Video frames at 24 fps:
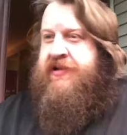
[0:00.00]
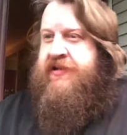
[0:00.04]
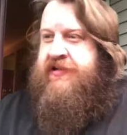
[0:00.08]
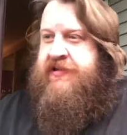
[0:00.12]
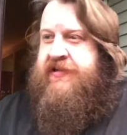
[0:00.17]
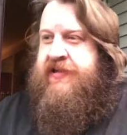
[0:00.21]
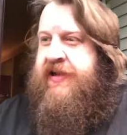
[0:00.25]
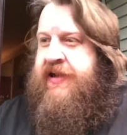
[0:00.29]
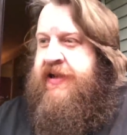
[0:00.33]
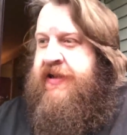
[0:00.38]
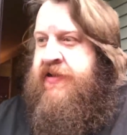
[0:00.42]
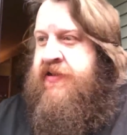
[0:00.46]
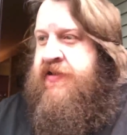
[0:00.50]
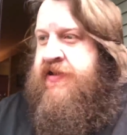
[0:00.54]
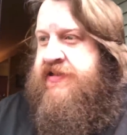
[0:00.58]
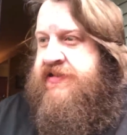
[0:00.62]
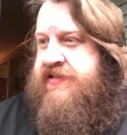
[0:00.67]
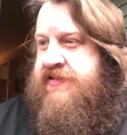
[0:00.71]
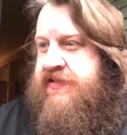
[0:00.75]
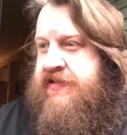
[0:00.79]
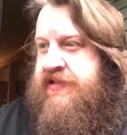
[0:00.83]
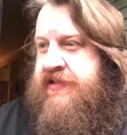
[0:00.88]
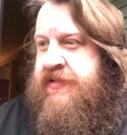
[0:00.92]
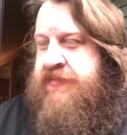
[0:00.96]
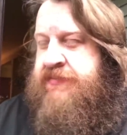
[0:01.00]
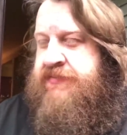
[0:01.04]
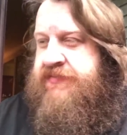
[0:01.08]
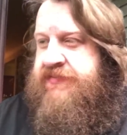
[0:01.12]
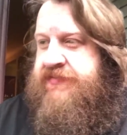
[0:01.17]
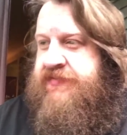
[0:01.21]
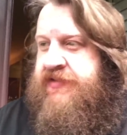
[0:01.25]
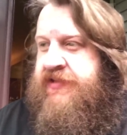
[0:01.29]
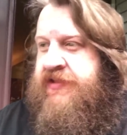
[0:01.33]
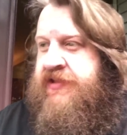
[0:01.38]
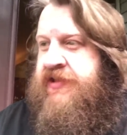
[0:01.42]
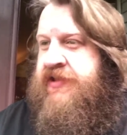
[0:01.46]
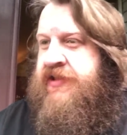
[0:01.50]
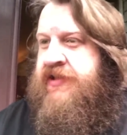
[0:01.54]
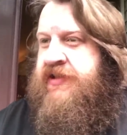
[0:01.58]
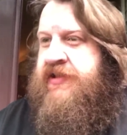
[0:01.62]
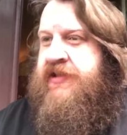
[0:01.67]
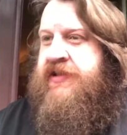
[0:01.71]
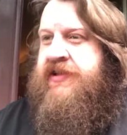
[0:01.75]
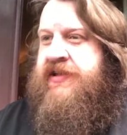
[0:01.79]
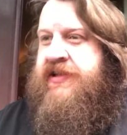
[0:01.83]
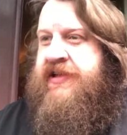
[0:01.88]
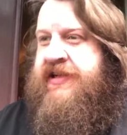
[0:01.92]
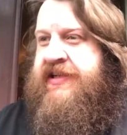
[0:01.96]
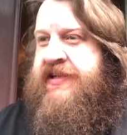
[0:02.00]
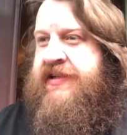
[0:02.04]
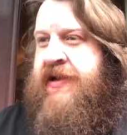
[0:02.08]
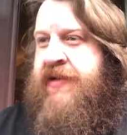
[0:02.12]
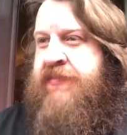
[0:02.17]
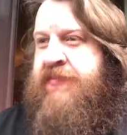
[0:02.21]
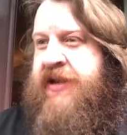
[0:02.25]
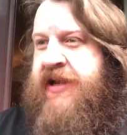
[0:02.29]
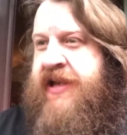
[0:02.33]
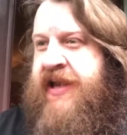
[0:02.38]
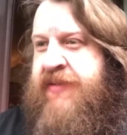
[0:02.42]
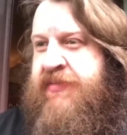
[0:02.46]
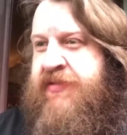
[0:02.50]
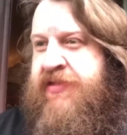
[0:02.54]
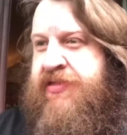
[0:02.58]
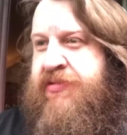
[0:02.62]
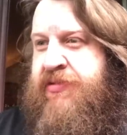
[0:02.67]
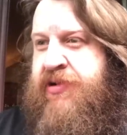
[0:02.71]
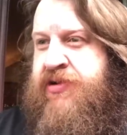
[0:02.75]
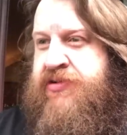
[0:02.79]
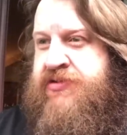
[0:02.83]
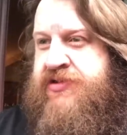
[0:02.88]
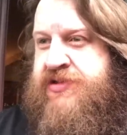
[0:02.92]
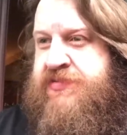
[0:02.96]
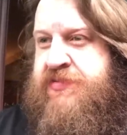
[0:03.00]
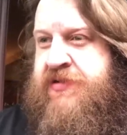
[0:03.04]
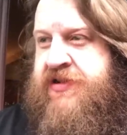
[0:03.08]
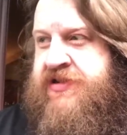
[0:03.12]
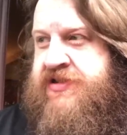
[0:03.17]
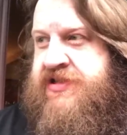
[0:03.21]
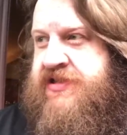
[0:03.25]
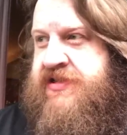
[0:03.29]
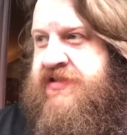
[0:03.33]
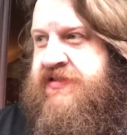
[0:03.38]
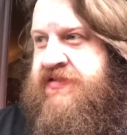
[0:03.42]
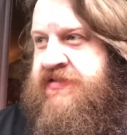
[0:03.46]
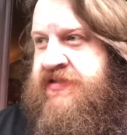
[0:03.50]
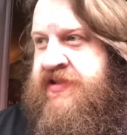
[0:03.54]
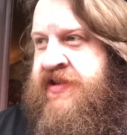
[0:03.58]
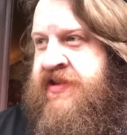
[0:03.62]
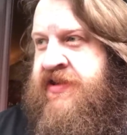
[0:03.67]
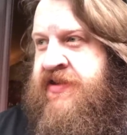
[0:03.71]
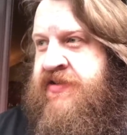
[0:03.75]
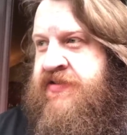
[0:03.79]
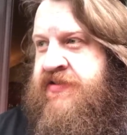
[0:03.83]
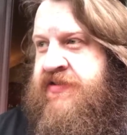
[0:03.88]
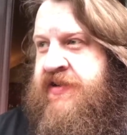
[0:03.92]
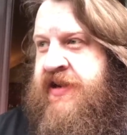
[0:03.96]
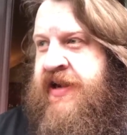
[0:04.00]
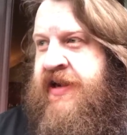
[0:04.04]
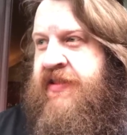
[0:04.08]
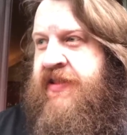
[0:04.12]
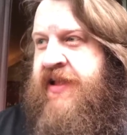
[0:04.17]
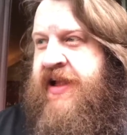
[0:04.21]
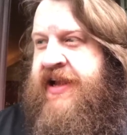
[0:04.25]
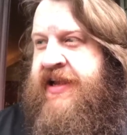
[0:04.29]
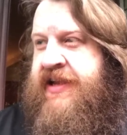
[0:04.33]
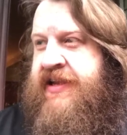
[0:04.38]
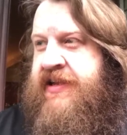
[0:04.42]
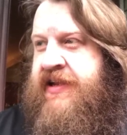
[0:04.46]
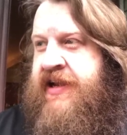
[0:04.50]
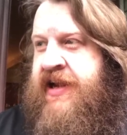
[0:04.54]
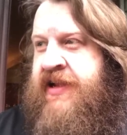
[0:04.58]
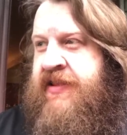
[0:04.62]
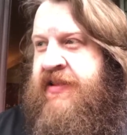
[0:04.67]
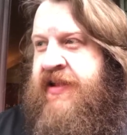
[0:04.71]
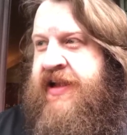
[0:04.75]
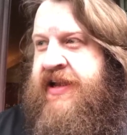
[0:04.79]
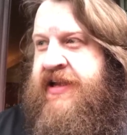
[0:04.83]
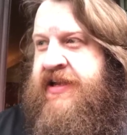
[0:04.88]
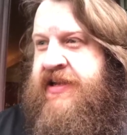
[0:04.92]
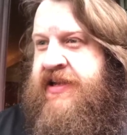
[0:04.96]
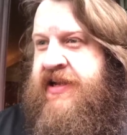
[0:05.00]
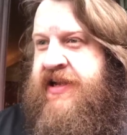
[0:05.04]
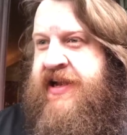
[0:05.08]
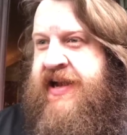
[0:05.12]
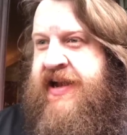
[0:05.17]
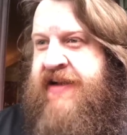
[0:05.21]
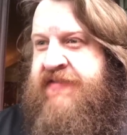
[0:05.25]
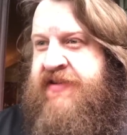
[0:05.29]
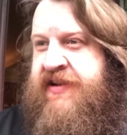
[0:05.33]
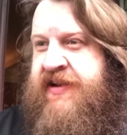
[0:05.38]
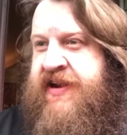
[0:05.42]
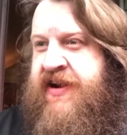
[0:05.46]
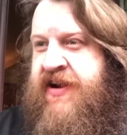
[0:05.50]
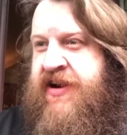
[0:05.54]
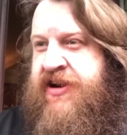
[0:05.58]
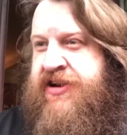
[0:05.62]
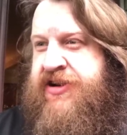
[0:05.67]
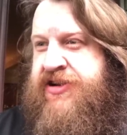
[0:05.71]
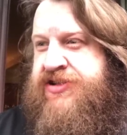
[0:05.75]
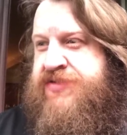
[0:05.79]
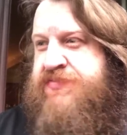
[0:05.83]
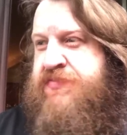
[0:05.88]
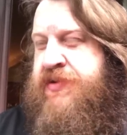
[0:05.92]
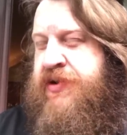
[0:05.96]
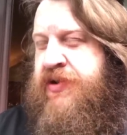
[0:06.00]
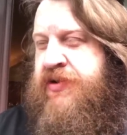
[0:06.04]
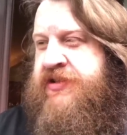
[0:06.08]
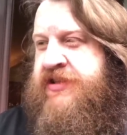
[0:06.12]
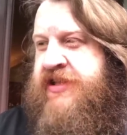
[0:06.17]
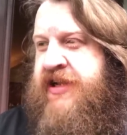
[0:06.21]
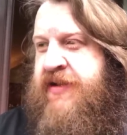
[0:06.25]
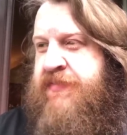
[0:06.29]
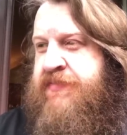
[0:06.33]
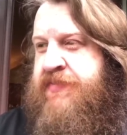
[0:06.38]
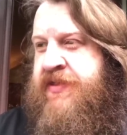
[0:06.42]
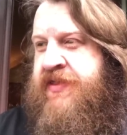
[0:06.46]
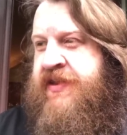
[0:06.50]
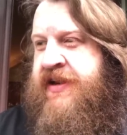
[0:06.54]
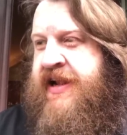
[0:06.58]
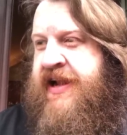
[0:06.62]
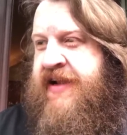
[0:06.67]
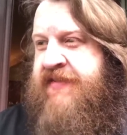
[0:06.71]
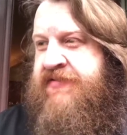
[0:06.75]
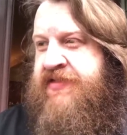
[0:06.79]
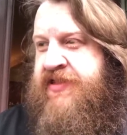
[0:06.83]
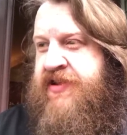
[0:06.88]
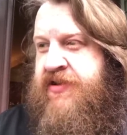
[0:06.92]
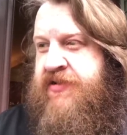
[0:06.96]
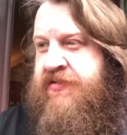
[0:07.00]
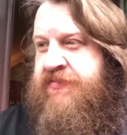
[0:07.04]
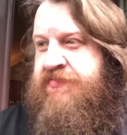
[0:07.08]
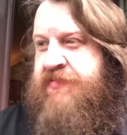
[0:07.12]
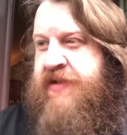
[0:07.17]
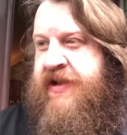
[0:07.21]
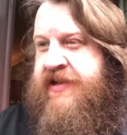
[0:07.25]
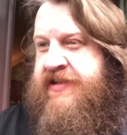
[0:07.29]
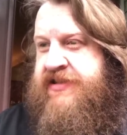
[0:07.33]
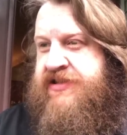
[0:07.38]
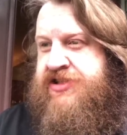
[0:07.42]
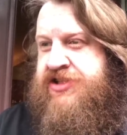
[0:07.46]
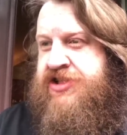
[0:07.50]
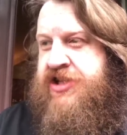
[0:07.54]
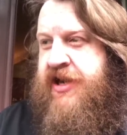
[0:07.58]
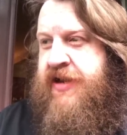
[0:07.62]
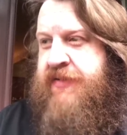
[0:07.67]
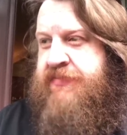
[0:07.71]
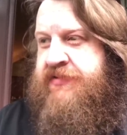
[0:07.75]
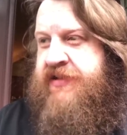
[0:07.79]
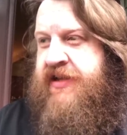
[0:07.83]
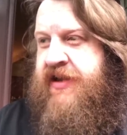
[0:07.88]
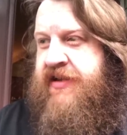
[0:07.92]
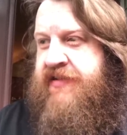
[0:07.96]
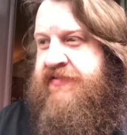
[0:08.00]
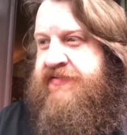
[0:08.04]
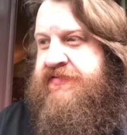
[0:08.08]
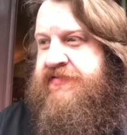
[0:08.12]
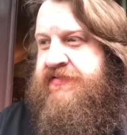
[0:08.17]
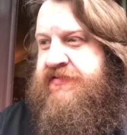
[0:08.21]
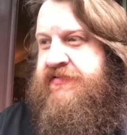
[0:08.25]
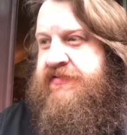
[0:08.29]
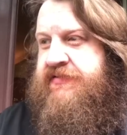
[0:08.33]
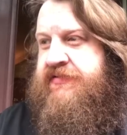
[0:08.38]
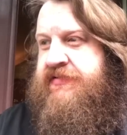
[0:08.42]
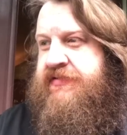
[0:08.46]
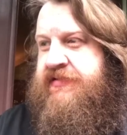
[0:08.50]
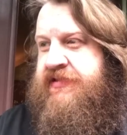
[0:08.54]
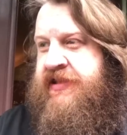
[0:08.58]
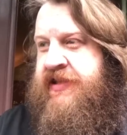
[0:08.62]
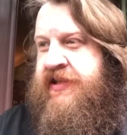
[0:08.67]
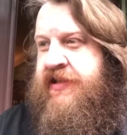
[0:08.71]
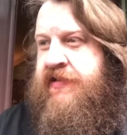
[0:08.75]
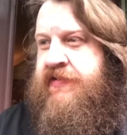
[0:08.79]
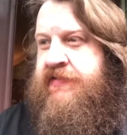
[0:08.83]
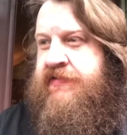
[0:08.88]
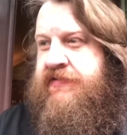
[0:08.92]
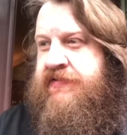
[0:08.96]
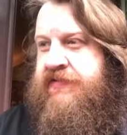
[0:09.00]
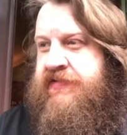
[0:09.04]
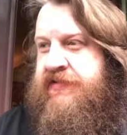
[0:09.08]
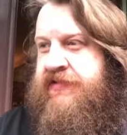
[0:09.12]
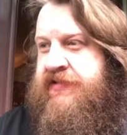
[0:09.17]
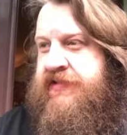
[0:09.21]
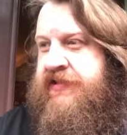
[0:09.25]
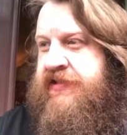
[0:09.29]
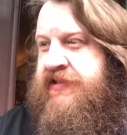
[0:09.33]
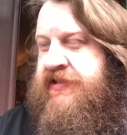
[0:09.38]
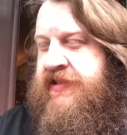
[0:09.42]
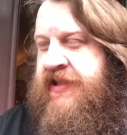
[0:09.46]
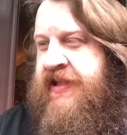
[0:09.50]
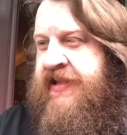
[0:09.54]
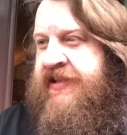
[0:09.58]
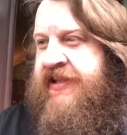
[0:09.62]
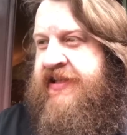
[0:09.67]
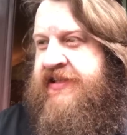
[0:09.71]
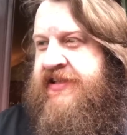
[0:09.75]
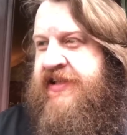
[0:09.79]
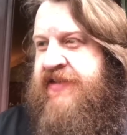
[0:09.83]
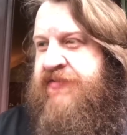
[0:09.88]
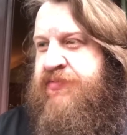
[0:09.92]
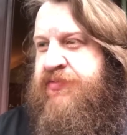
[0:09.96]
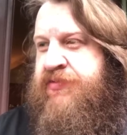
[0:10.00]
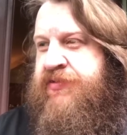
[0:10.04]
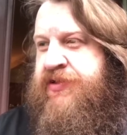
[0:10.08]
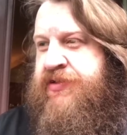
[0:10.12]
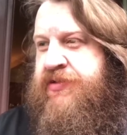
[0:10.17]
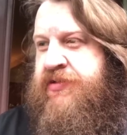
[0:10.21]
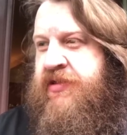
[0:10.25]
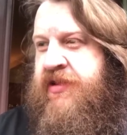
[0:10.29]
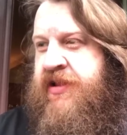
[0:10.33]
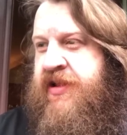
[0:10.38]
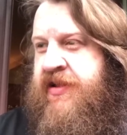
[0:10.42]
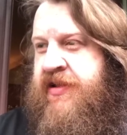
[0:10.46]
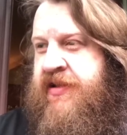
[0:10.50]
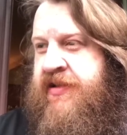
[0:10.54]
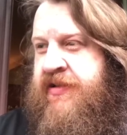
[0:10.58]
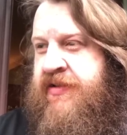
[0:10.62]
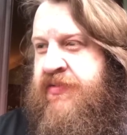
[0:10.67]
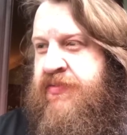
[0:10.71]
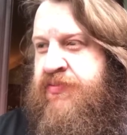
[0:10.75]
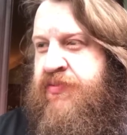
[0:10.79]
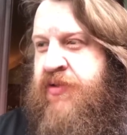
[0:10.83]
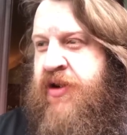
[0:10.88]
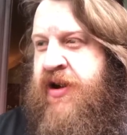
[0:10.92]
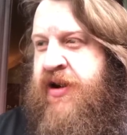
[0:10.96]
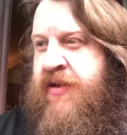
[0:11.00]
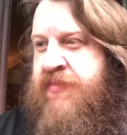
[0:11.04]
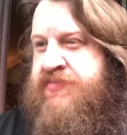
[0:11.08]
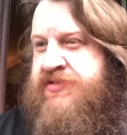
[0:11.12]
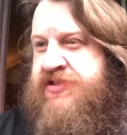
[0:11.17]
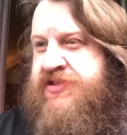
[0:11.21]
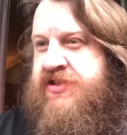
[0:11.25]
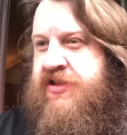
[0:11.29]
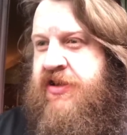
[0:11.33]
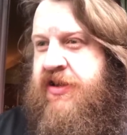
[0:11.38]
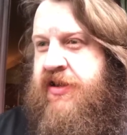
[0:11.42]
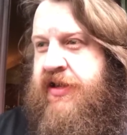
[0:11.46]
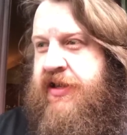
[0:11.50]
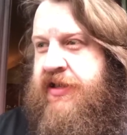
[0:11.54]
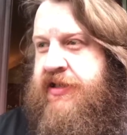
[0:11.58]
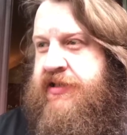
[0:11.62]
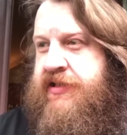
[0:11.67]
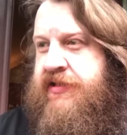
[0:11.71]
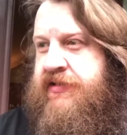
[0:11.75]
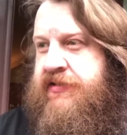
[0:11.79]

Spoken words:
to die, honestly. I'm a Game of Thrones person, you know. I like having characters built up and then having their heads chopped off, you know, like they did with Robb Stark.